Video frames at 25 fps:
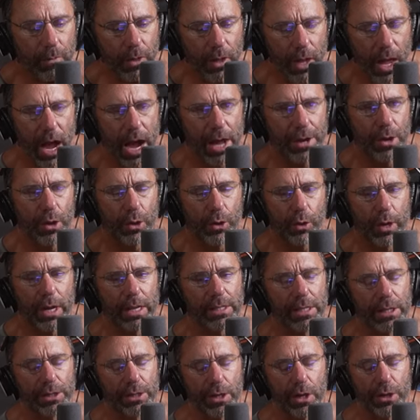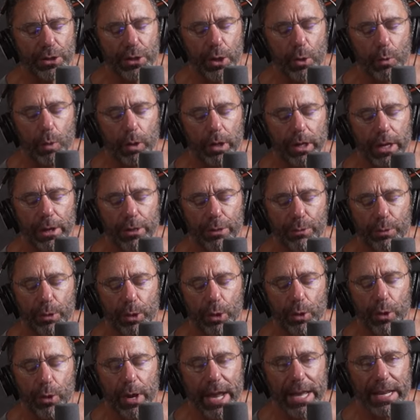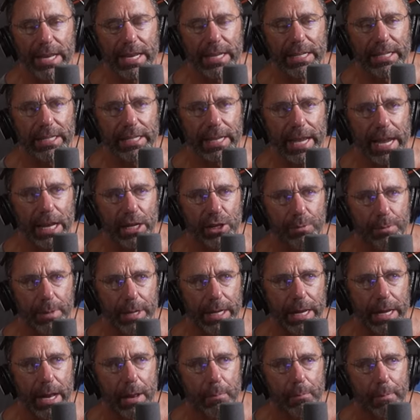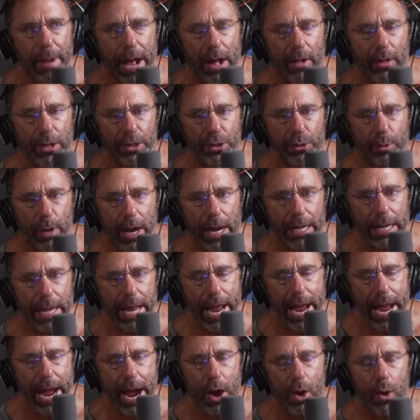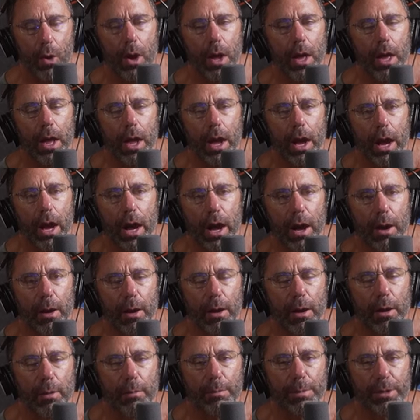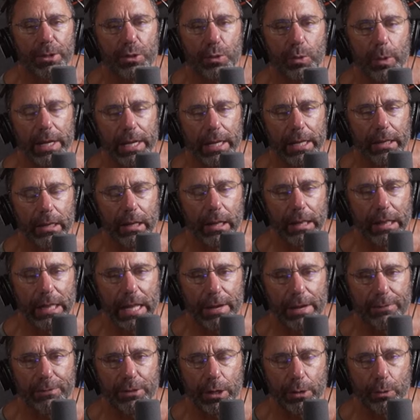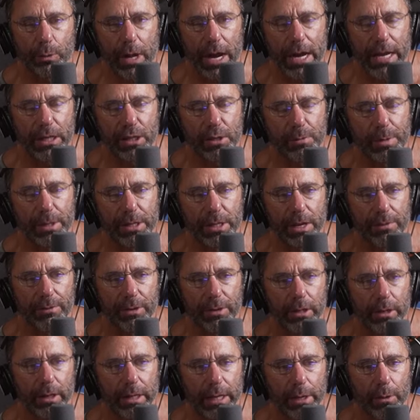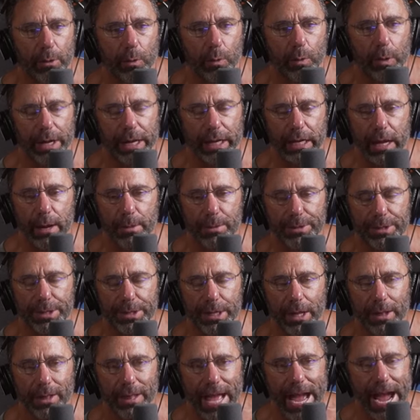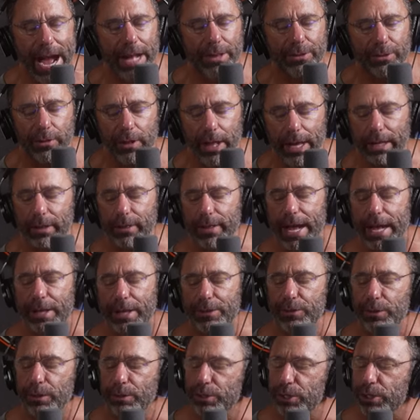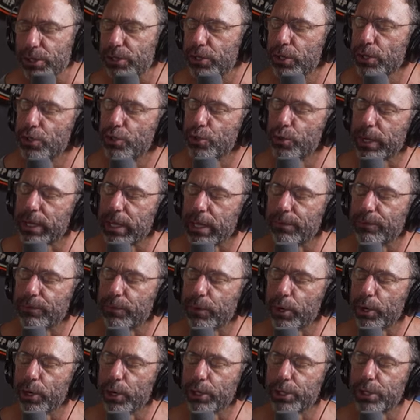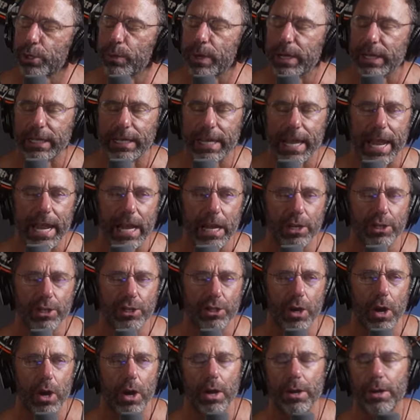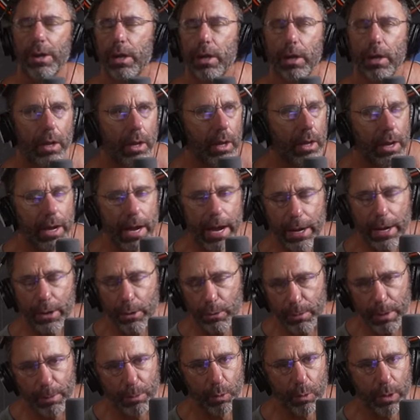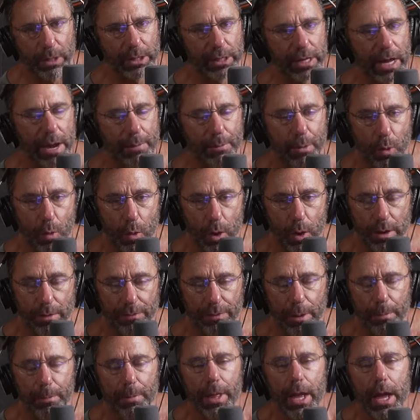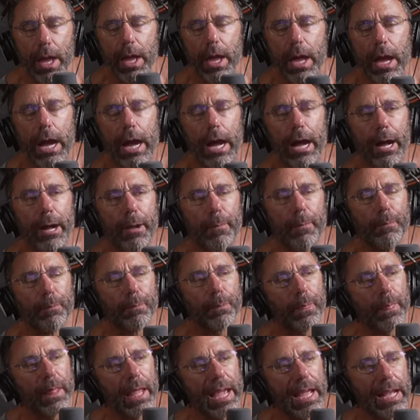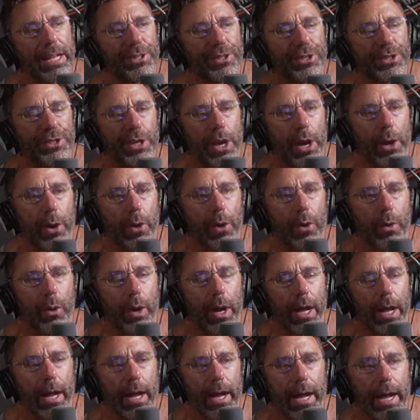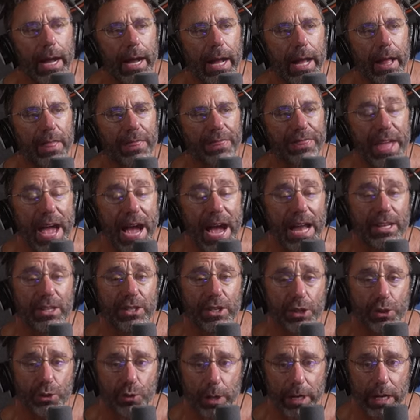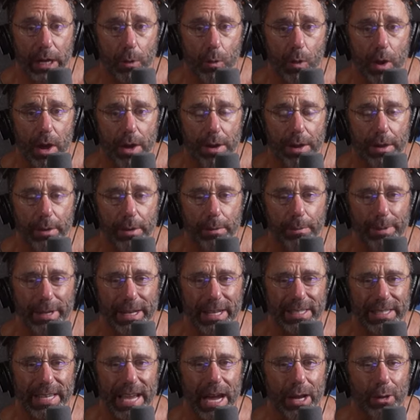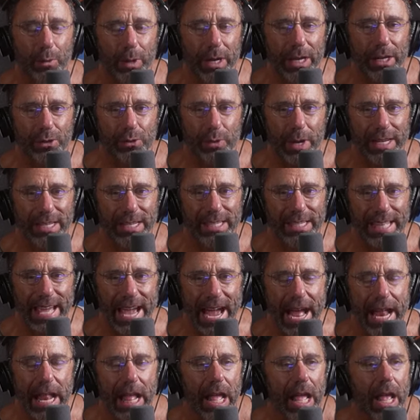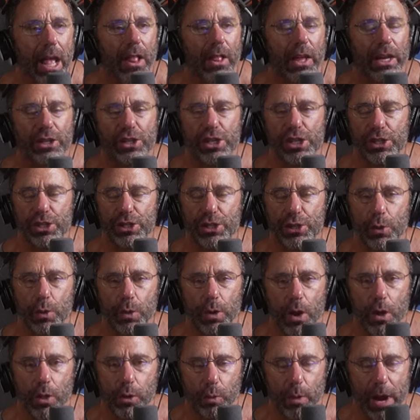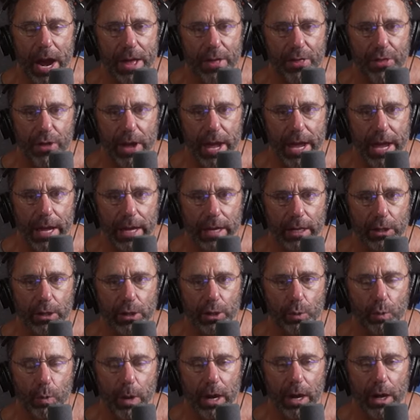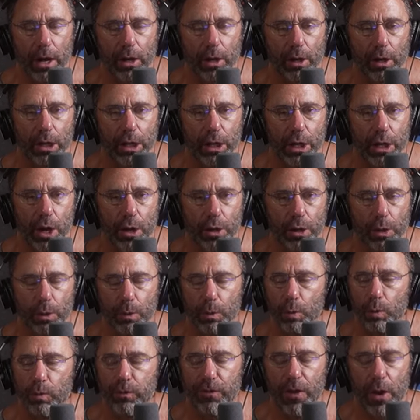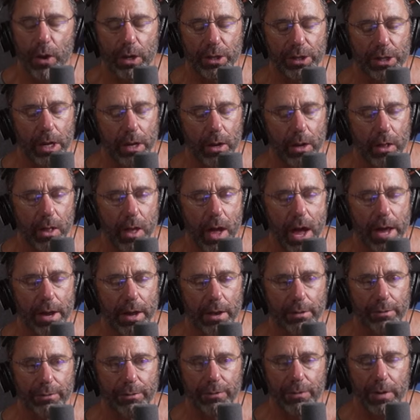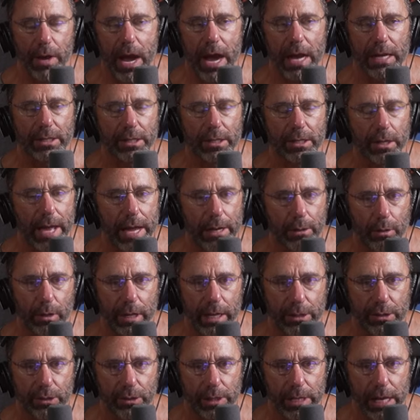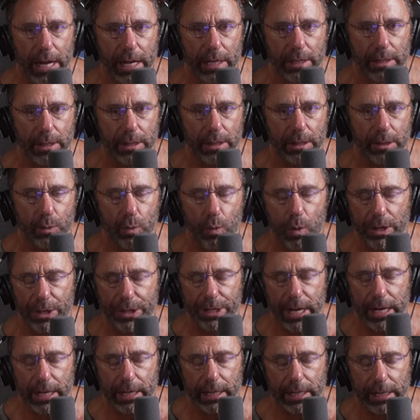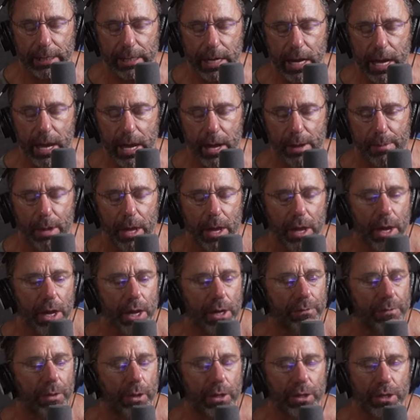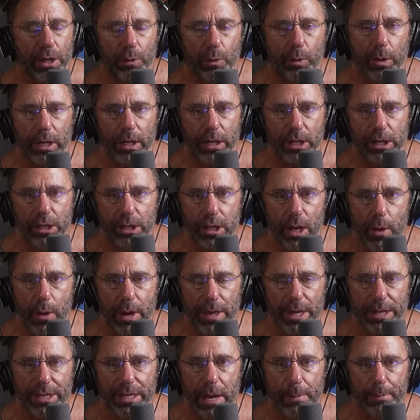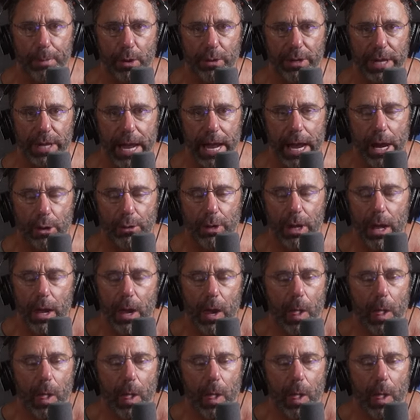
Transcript: I know Grace is also working through an engagement imbalance right now um, between left and right, specifically when it comes to lats. Like lats are just tricky for her to engage on. I don't remember which side, but one of them. Um, and so uh, that is a tricky one because how do we address that? Like she's doing all the right things where you know you focus on a lot of isolateral exercises, one side at a time. Focus on really slowing the tempo down.